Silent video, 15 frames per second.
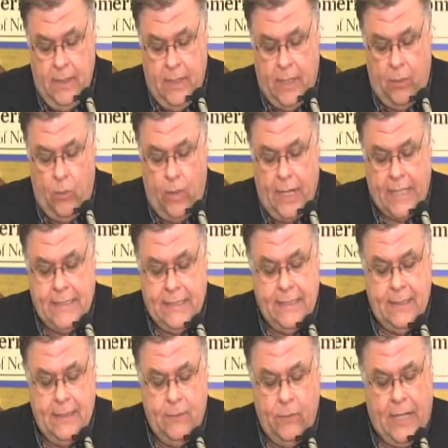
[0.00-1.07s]
And when I
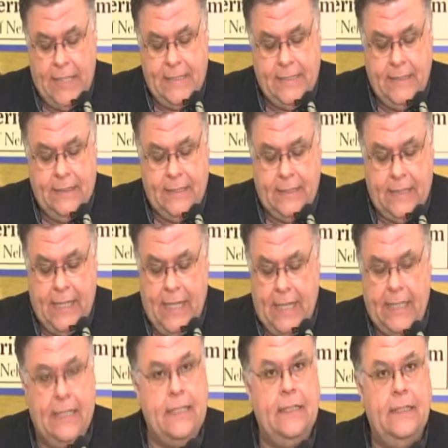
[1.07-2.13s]
still didn't get
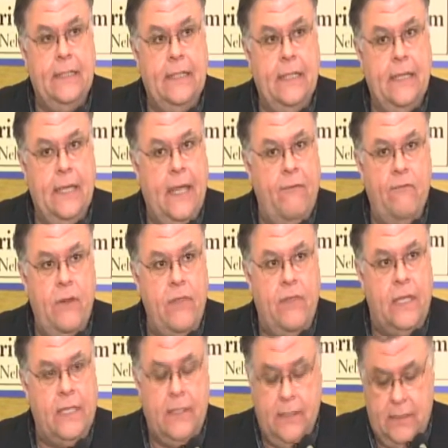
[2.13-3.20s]
it,
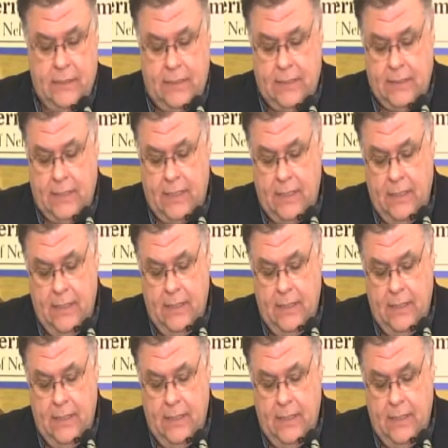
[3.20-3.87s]
everything, she said.